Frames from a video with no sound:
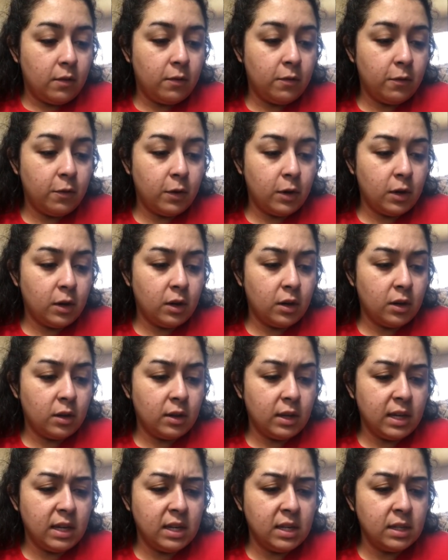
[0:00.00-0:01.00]
For
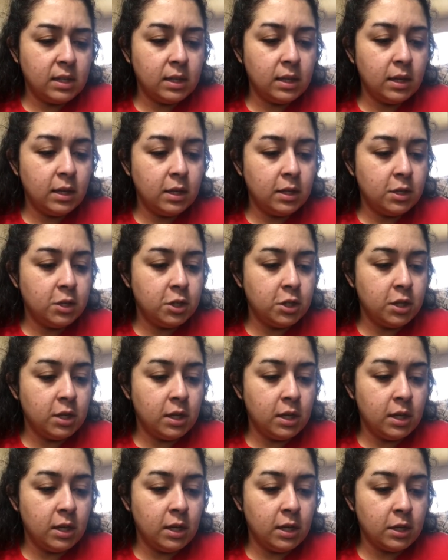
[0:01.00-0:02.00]
the
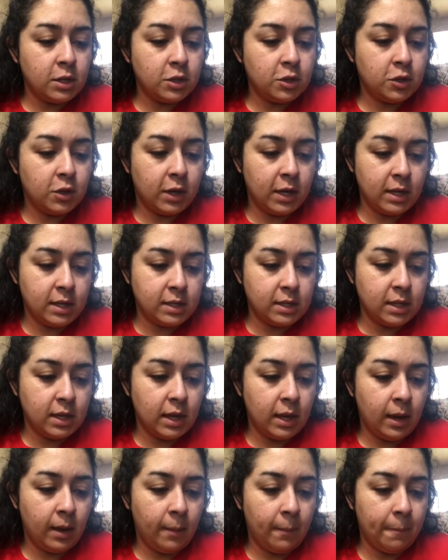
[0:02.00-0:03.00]
ECG
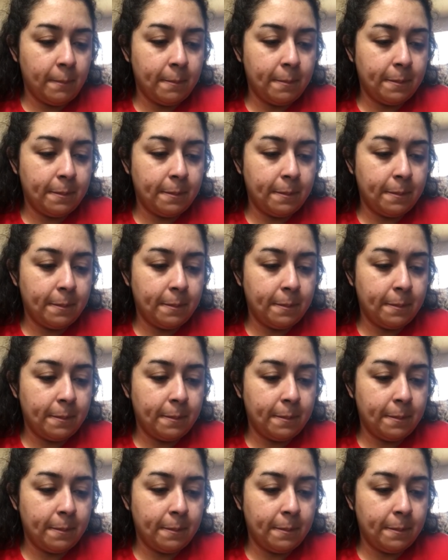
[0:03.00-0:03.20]
tracing,